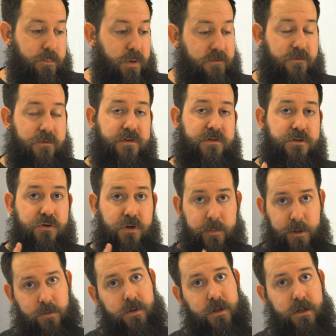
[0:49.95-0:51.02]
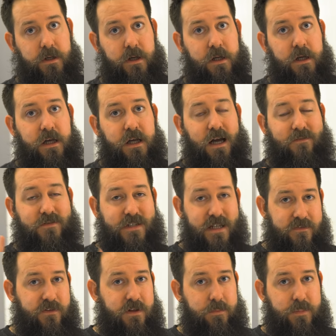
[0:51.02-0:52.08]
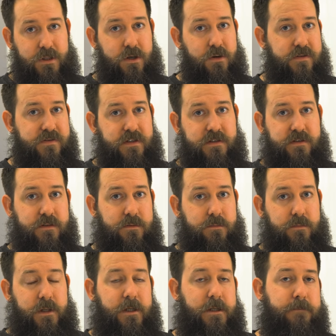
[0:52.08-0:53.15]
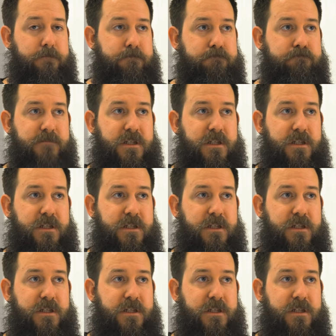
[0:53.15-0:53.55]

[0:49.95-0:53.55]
But for the streaming rig, I've definitely been noticing some um,